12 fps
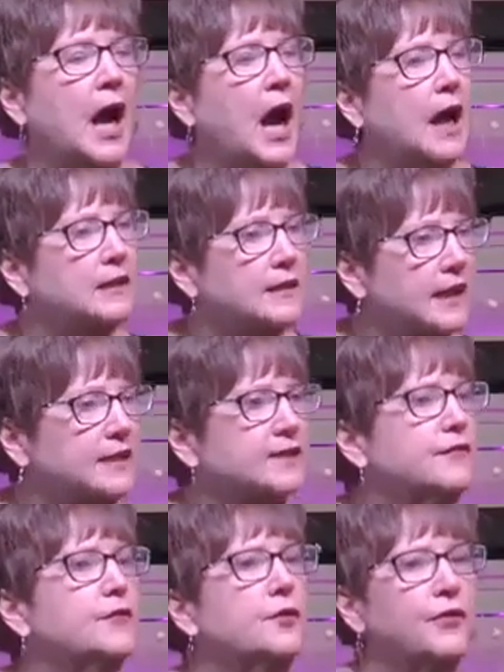A
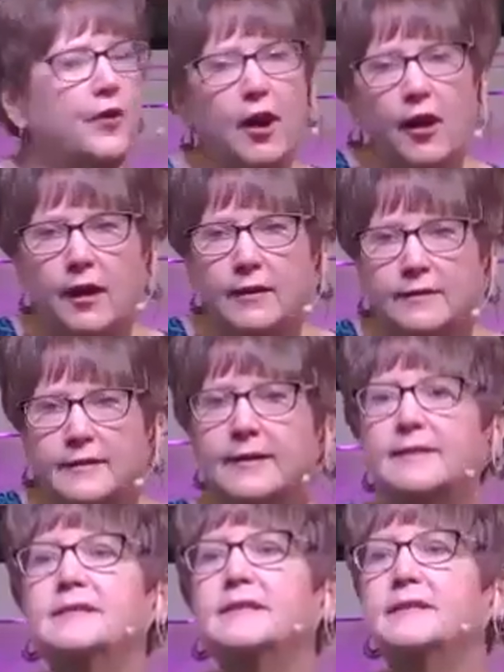lustful thought
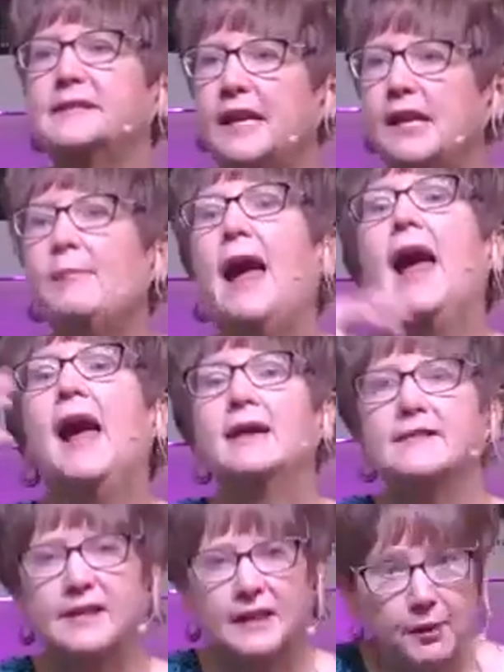is the same
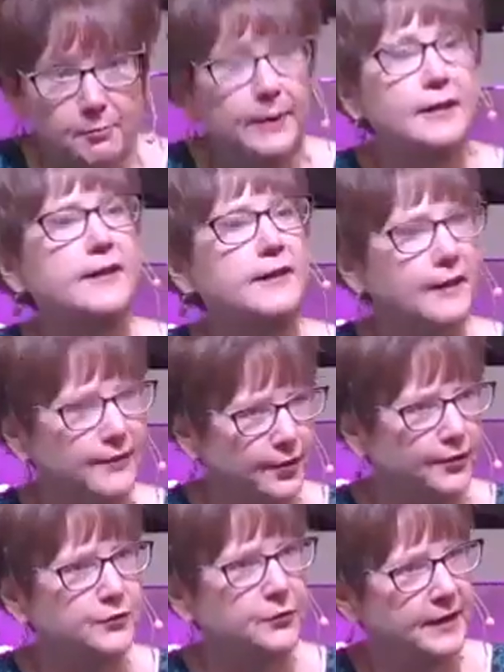as committing
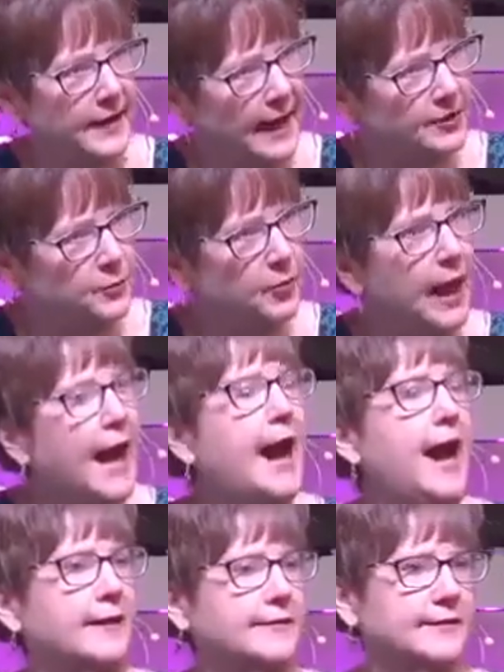adultery, the actual
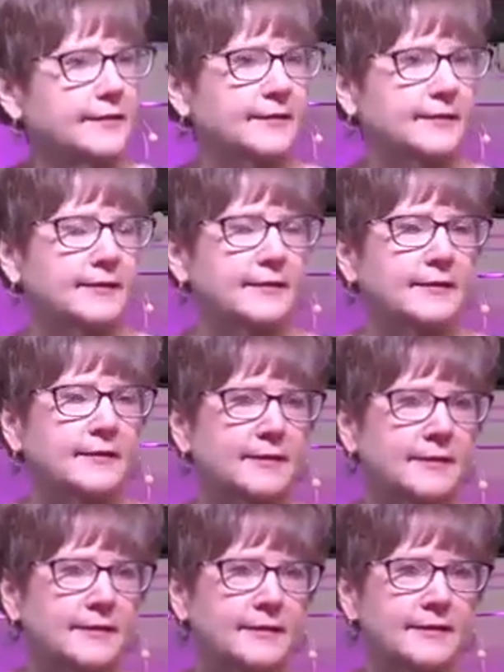act.
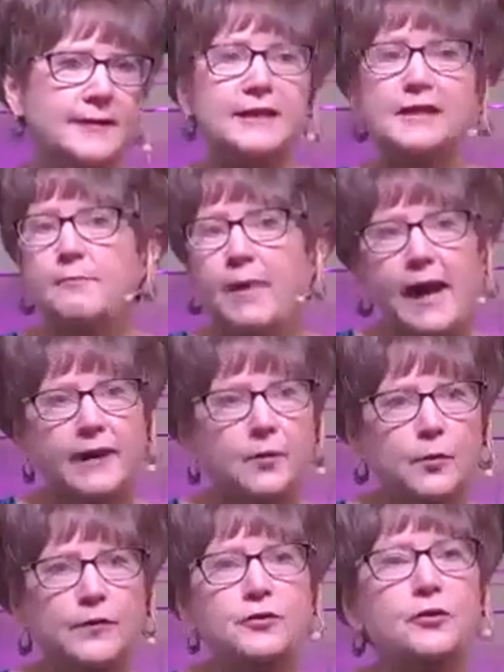Doesn't matter
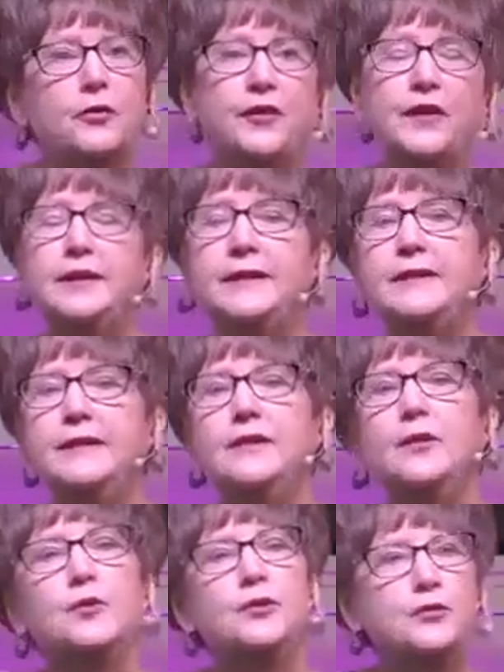whether you're thinking
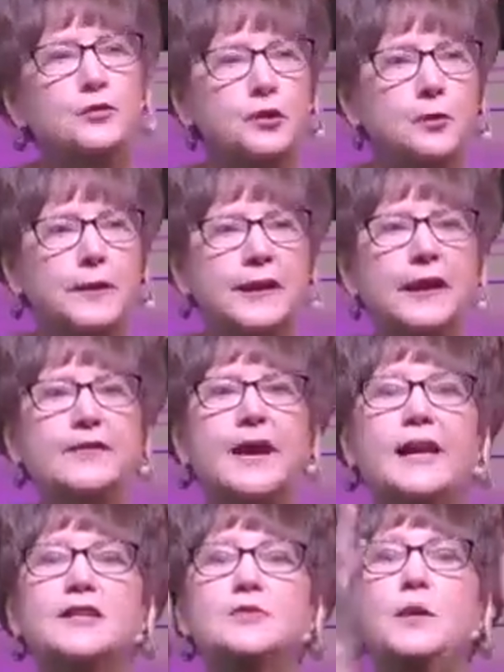it or you're doing it,
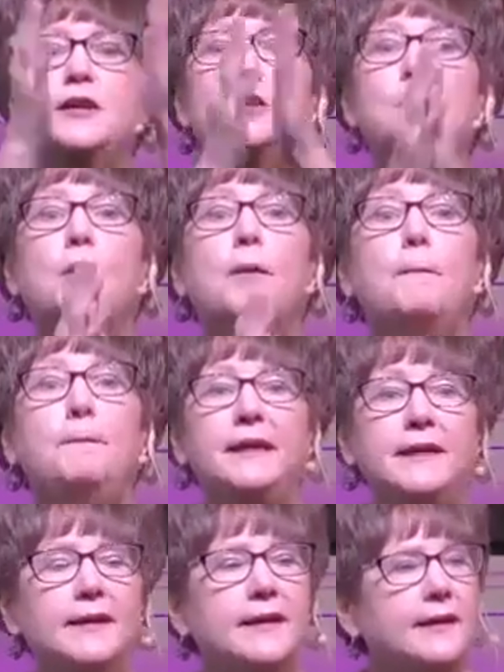that is what you are
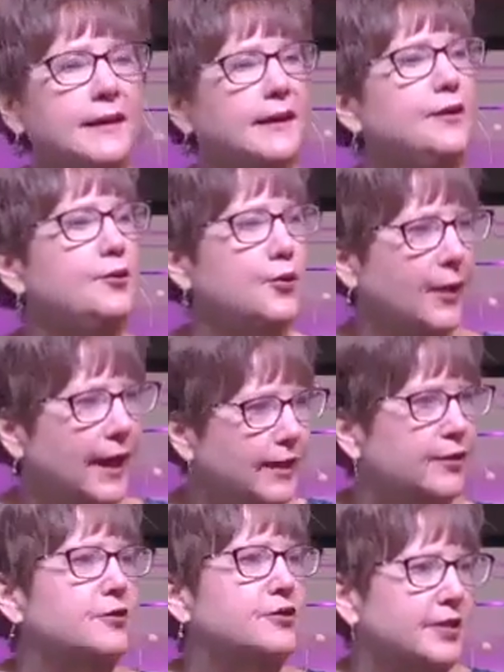being in your
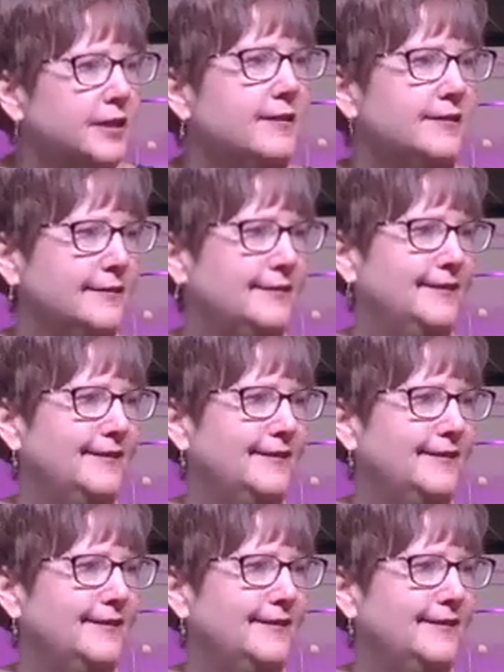energy,